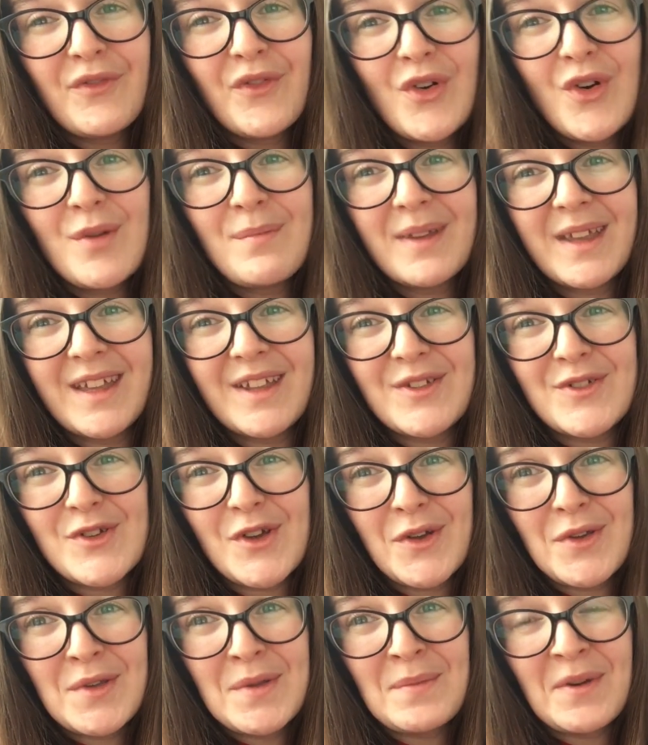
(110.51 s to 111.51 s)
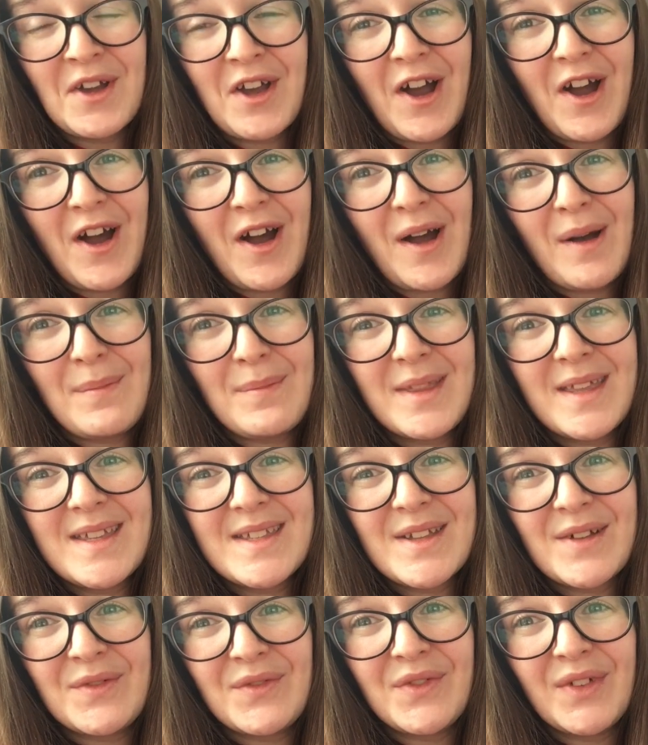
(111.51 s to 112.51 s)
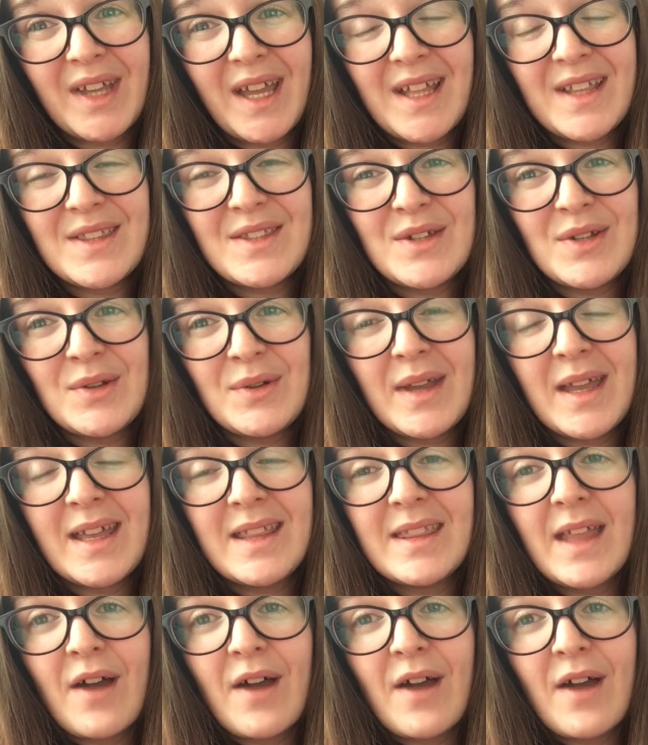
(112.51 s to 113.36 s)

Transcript: before I begin showing you my car, please don't forget to hit